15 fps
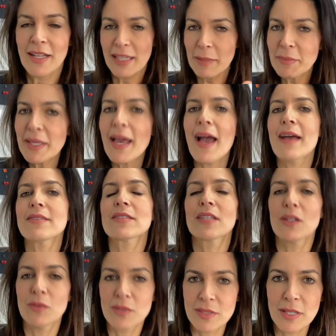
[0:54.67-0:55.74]
Let me ask
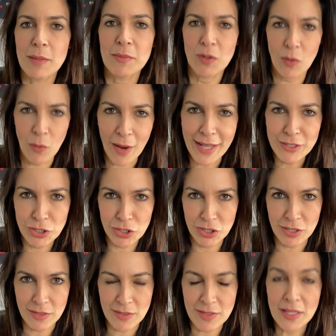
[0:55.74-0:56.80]
you some
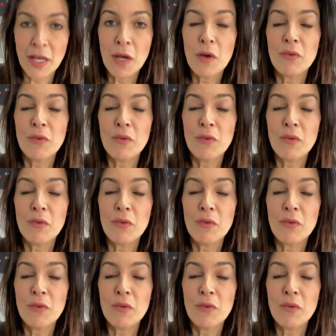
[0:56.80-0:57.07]
questions.